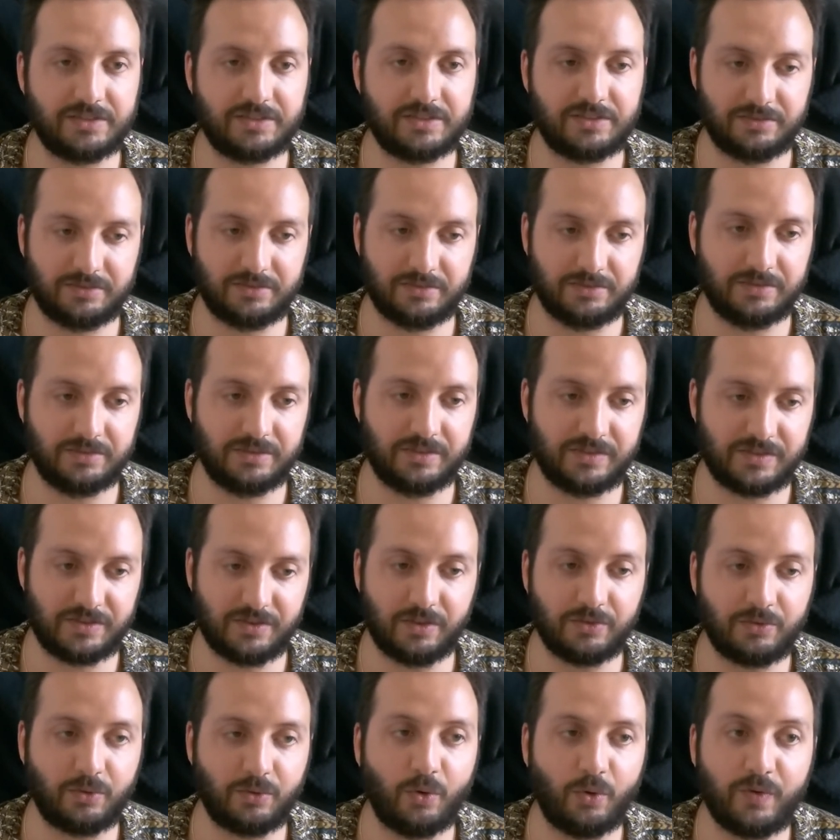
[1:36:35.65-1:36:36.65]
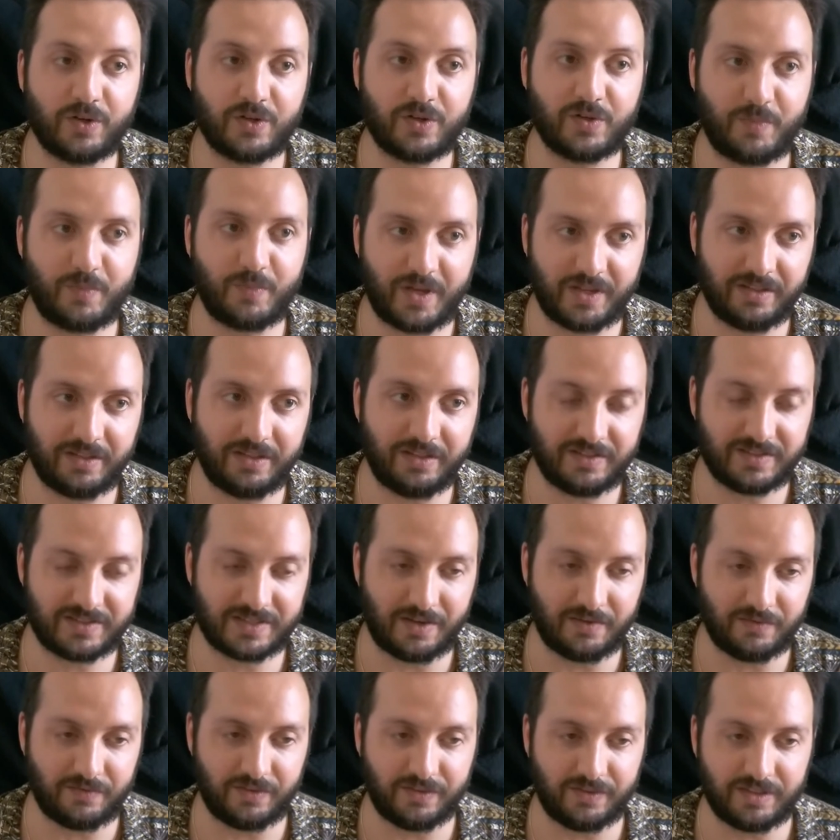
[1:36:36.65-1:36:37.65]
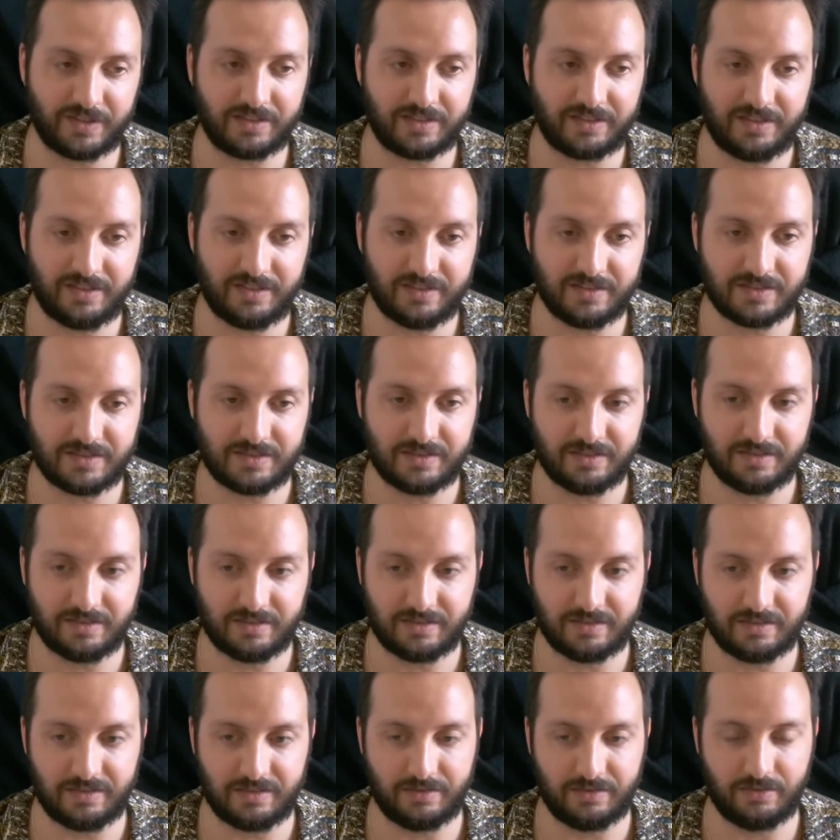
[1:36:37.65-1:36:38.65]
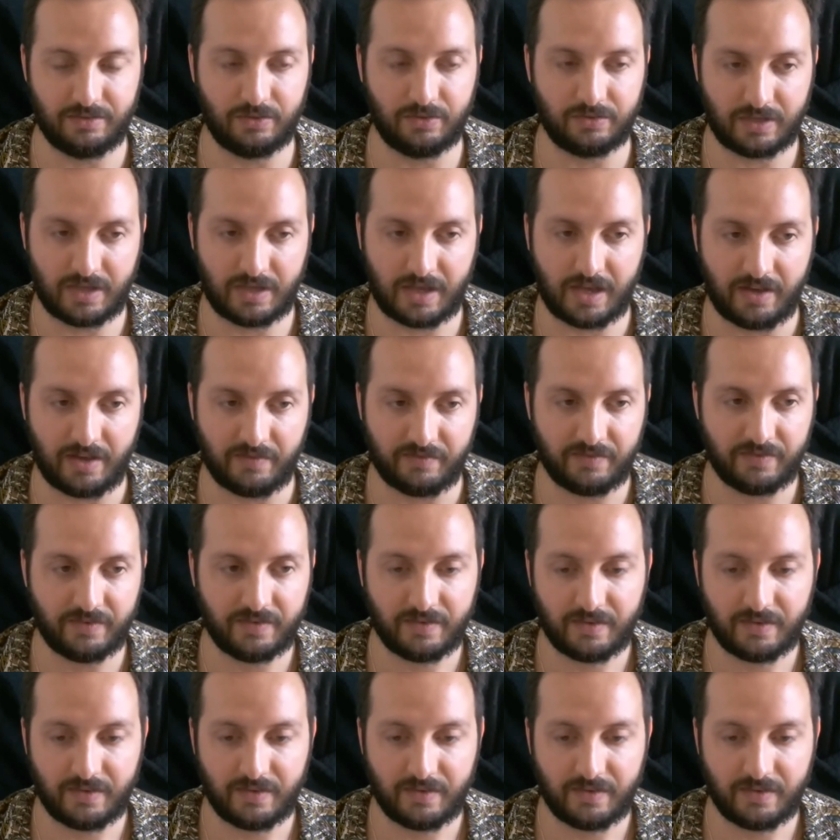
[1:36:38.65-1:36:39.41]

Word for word: so it's not overspending something that he is not have,